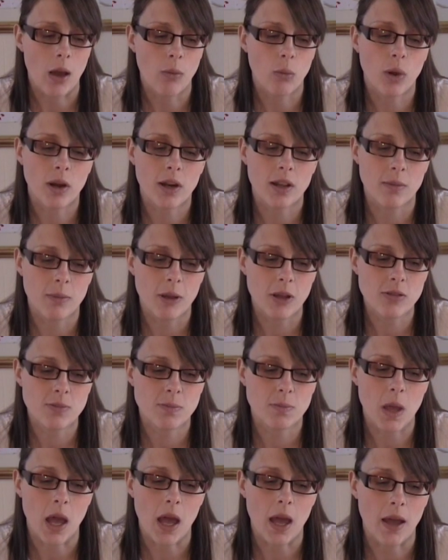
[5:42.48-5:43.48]
One of the most
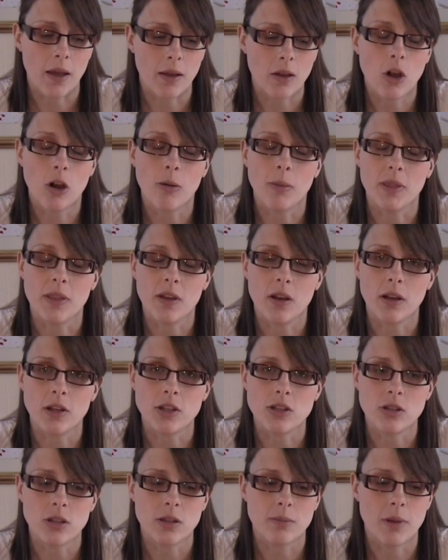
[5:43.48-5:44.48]
common that I
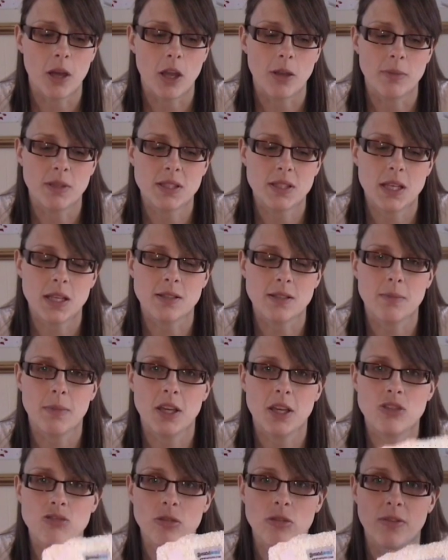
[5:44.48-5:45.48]
do at the moment is a
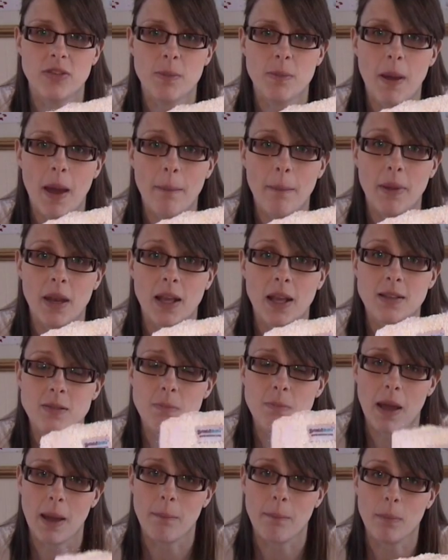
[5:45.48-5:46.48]
mixture of the Bambinex
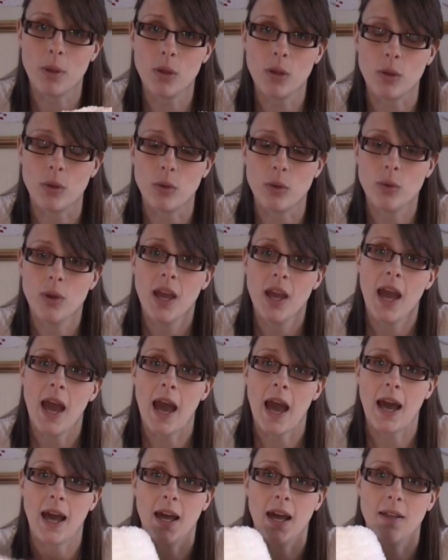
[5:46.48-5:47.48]
bamboo
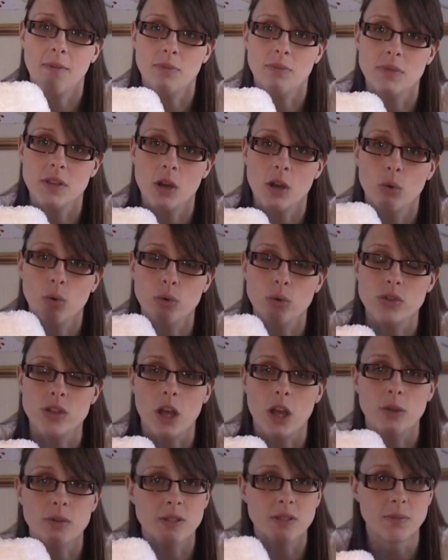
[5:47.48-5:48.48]
and
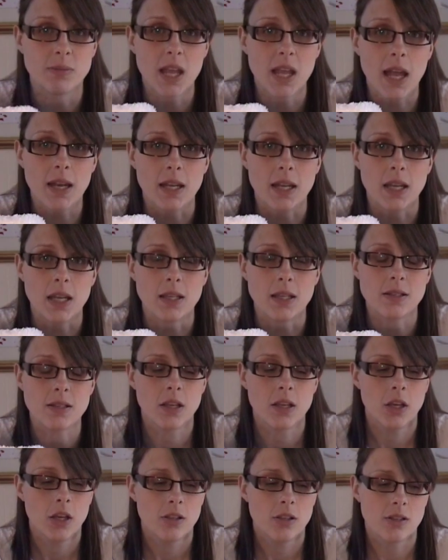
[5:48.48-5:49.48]
also some teddies.
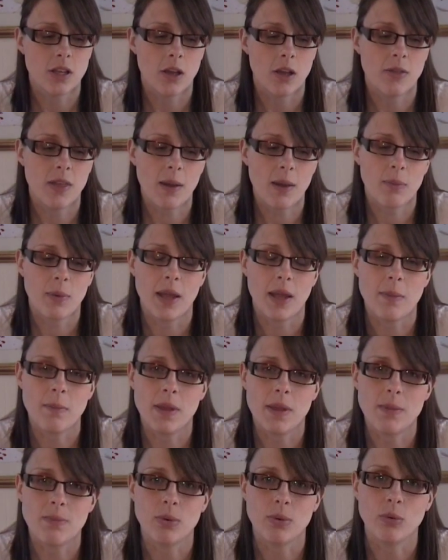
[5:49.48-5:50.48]
So that way
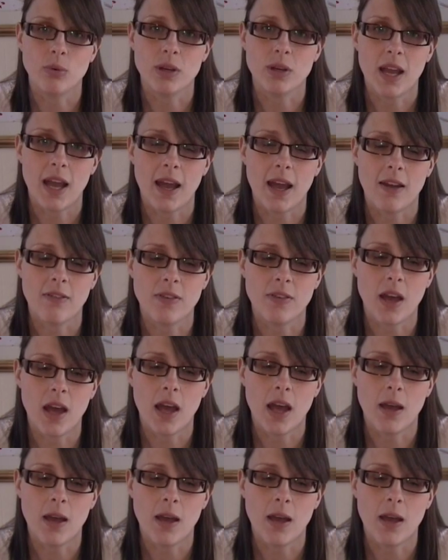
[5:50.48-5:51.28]
people would have